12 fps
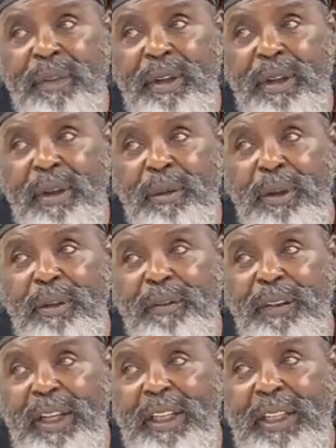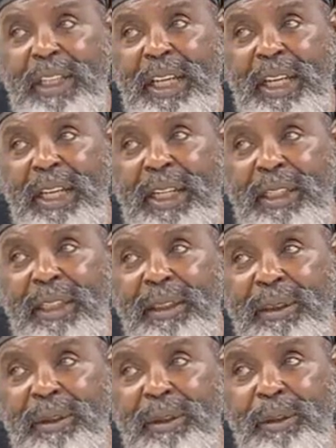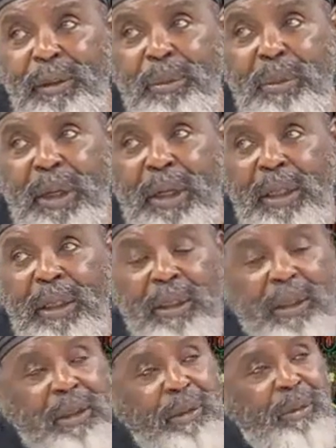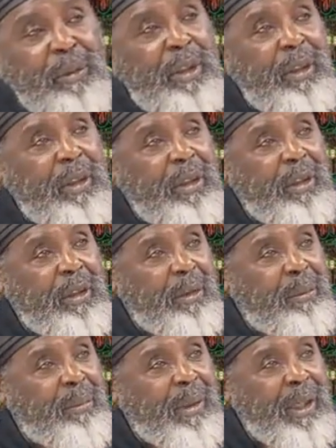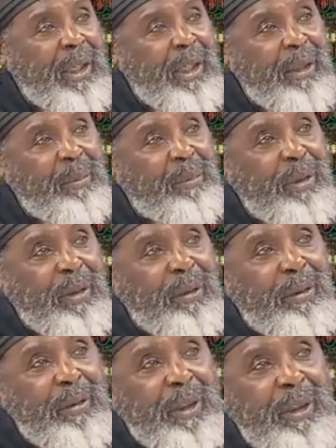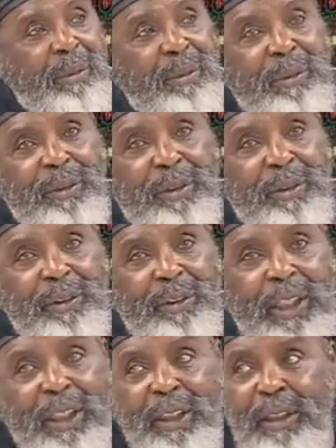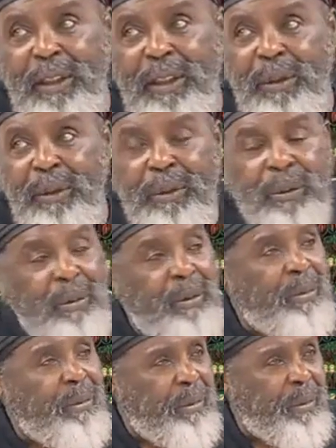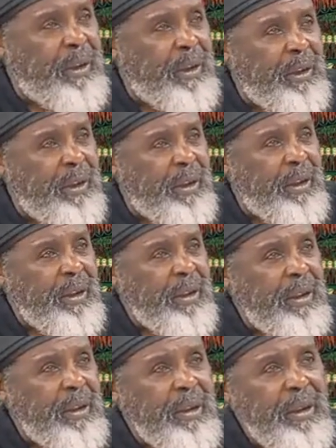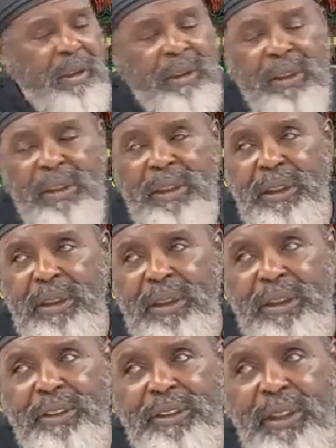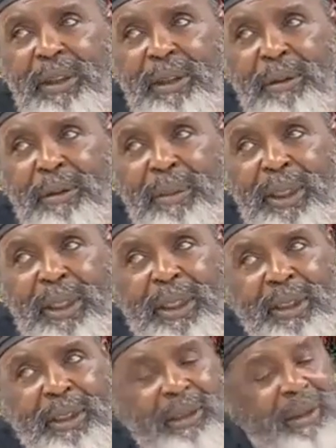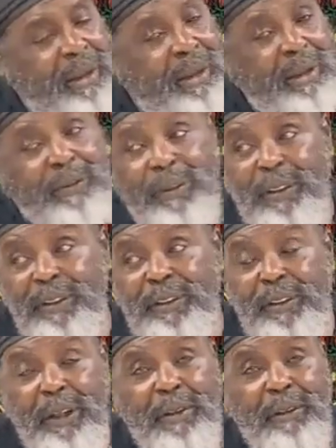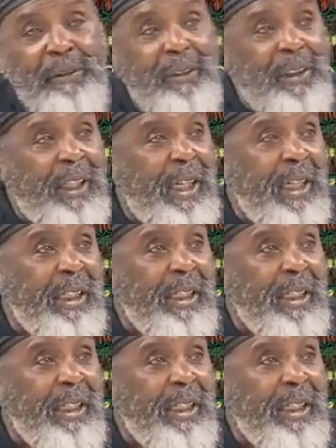When he finally died, Umar went and looked behind the pillow and it was a sack of gold, wasn't it? He said, oh man, he felt sorry for the guy.